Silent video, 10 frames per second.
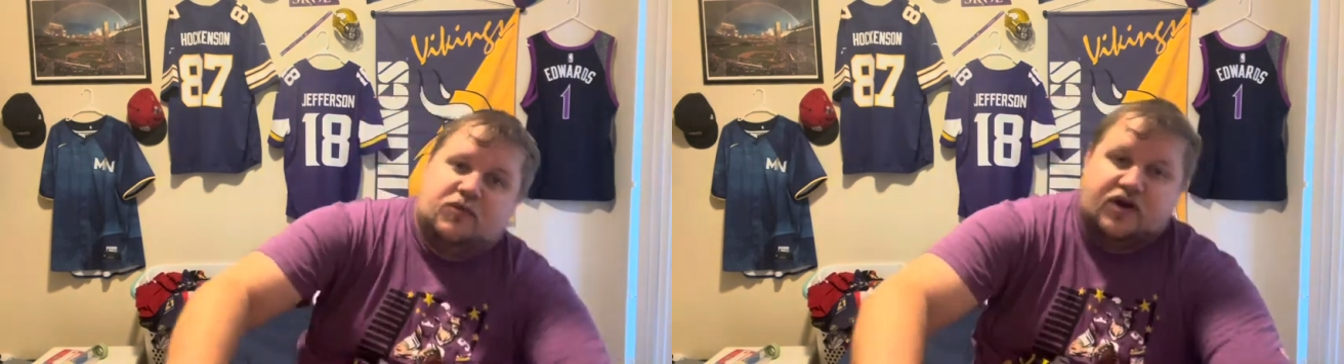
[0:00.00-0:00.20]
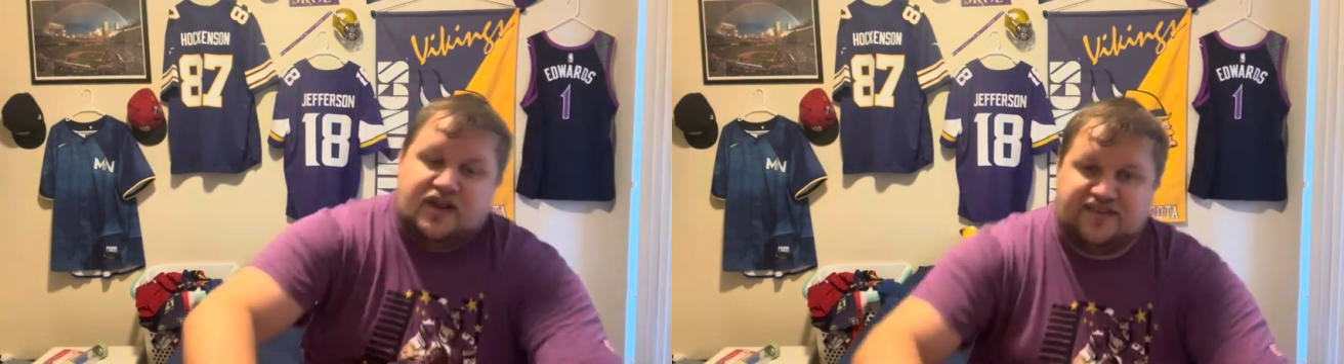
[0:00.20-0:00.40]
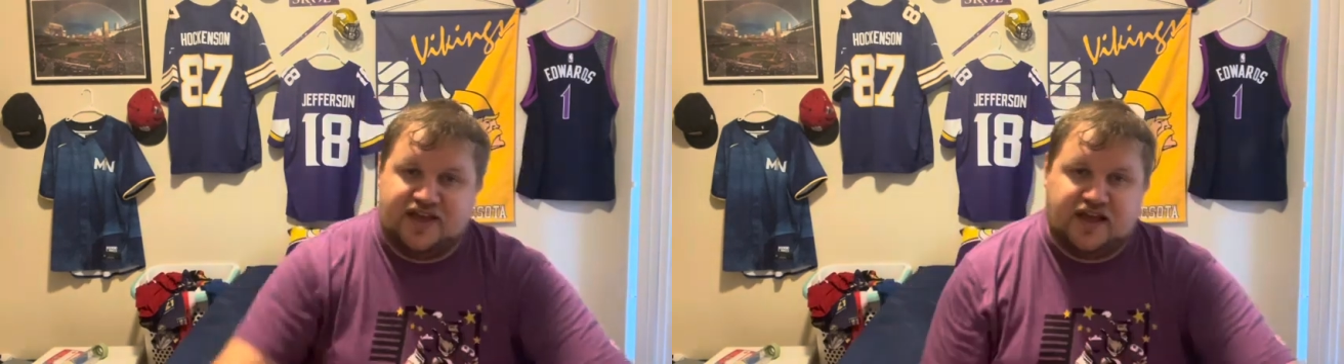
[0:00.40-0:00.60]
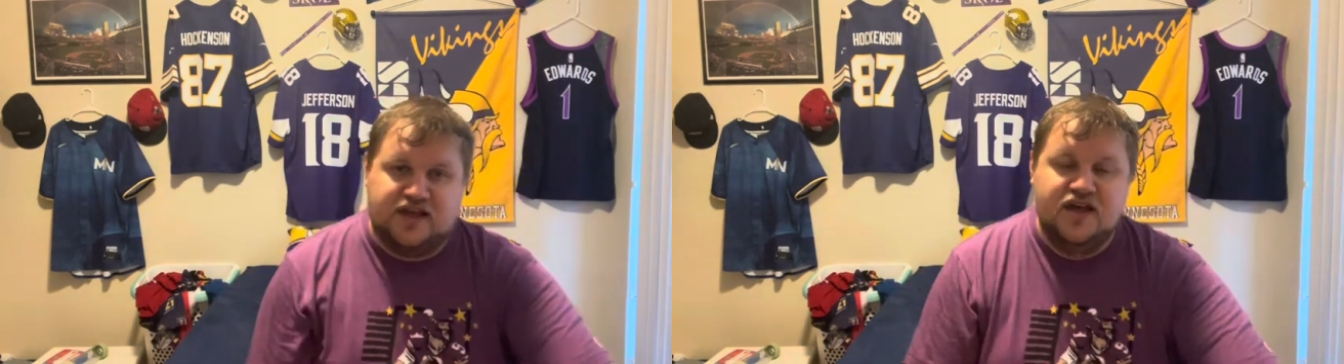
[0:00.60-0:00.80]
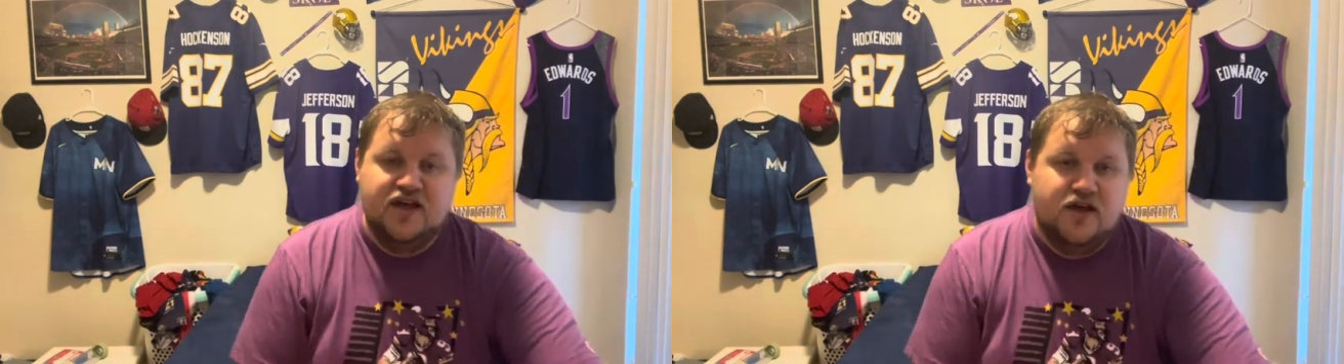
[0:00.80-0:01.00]
but it's like,
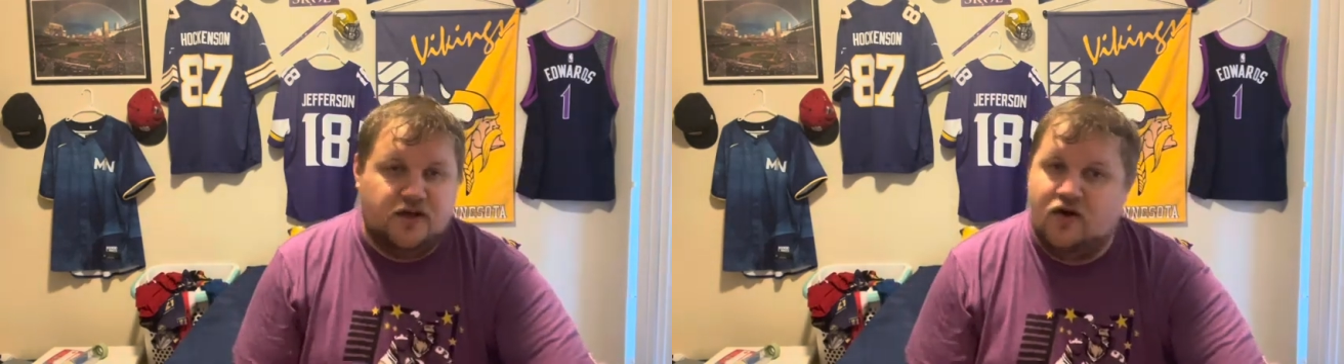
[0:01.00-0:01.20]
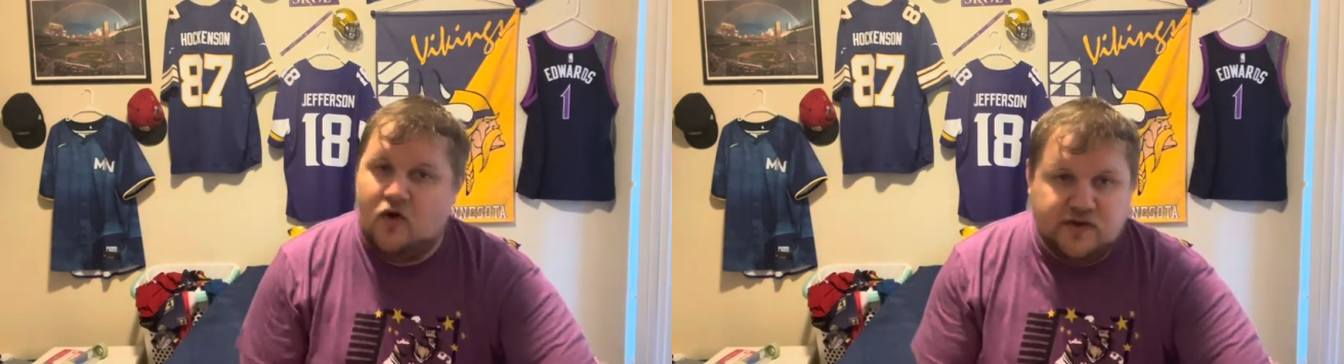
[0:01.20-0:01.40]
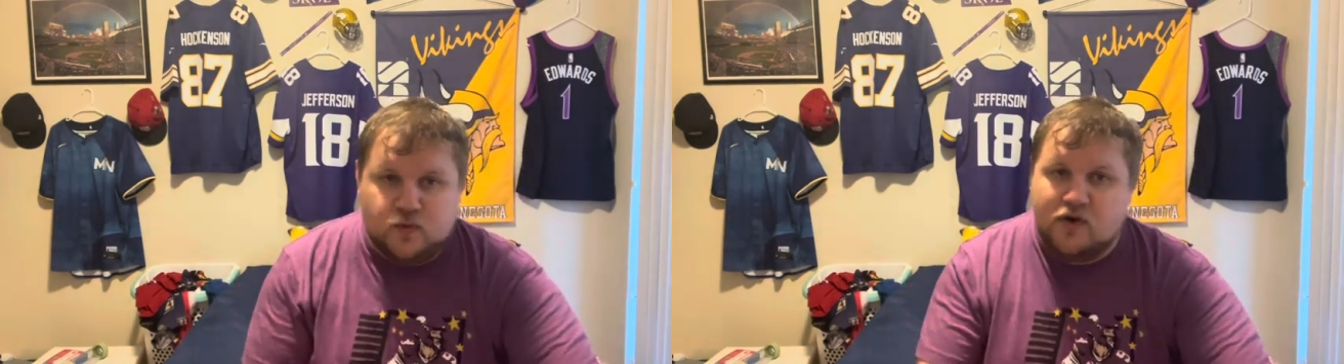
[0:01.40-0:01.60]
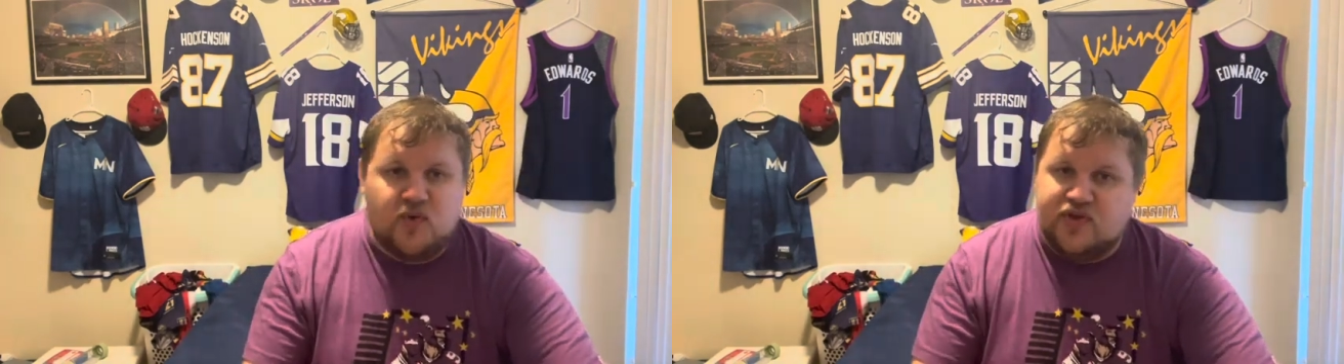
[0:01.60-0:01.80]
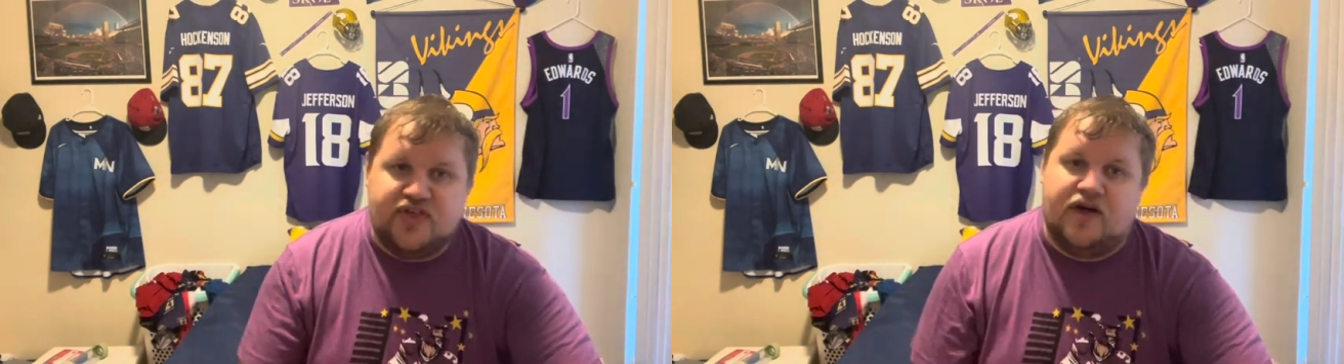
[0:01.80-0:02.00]
you always worry
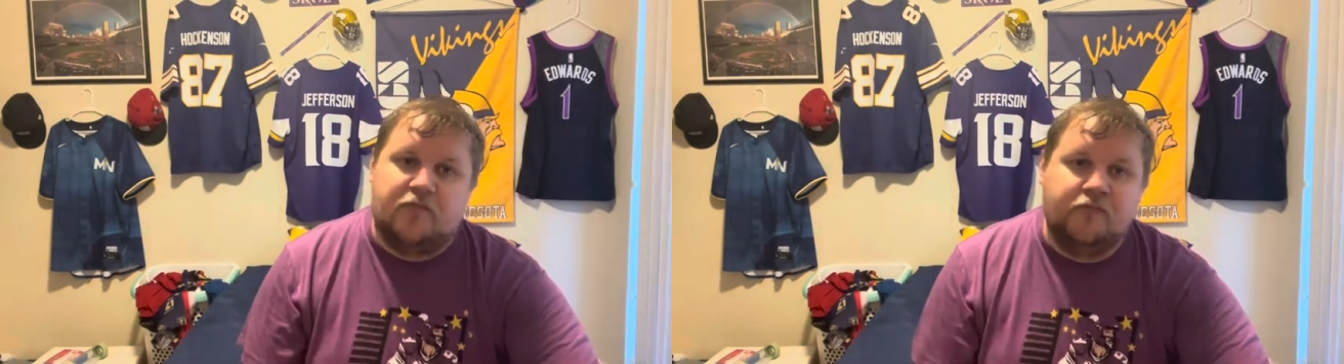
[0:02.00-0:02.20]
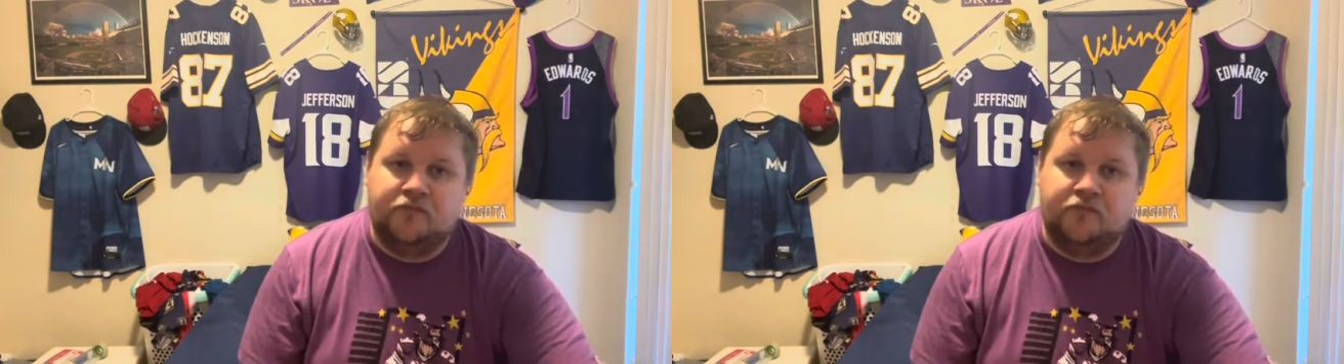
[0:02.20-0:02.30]
with him.